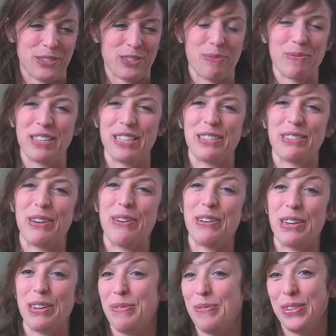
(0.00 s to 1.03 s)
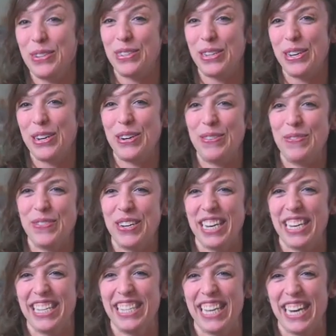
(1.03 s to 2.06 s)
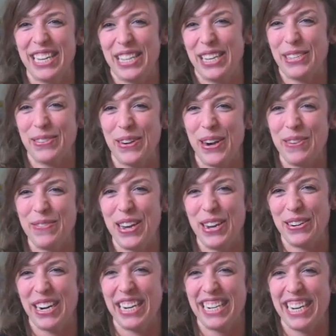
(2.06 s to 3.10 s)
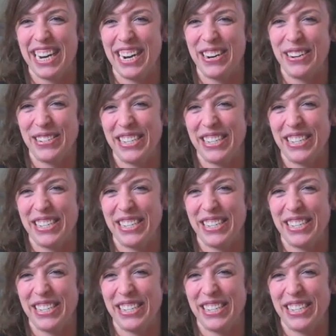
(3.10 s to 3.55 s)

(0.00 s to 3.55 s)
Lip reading: for something that's going in a museum. But that's where I'm at right now,